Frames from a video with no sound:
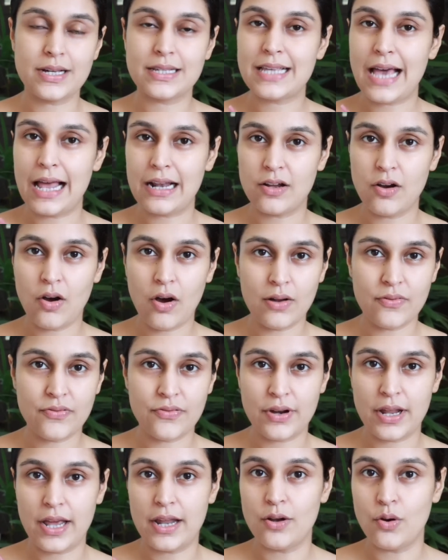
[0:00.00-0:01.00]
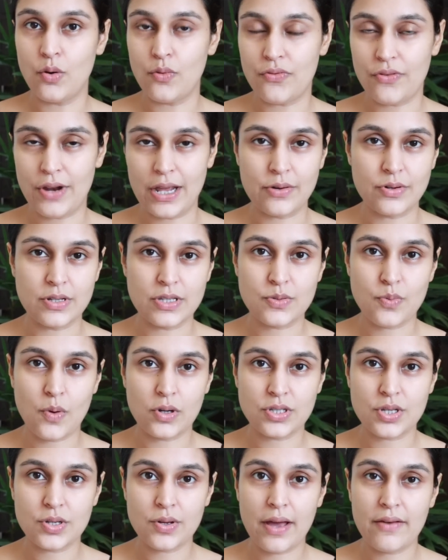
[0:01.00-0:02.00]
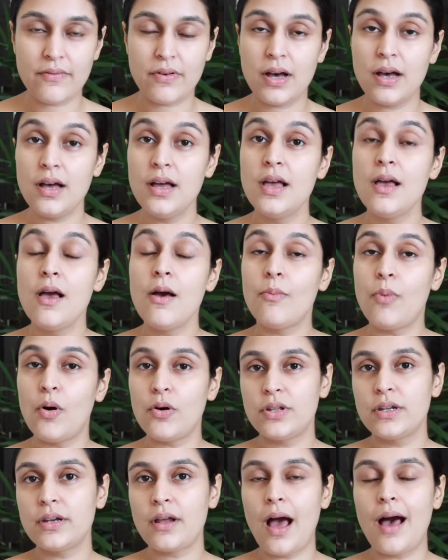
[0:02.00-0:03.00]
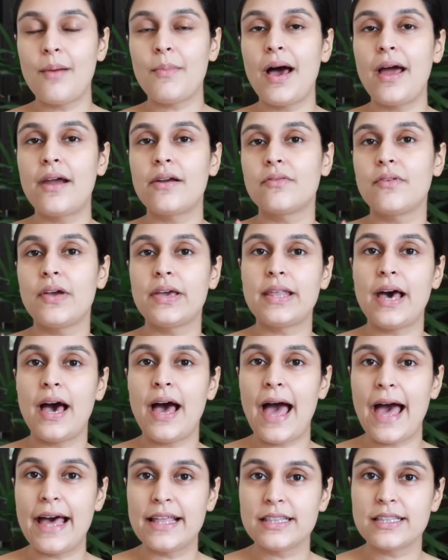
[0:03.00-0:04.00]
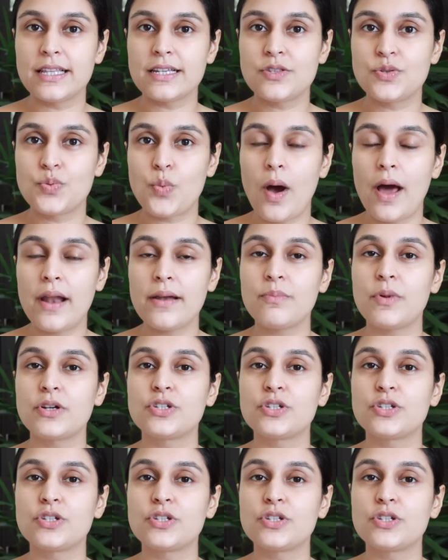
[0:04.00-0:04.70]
It's alcohol free and no fragrance whatsoever, both in Karma Ayurveda and this one.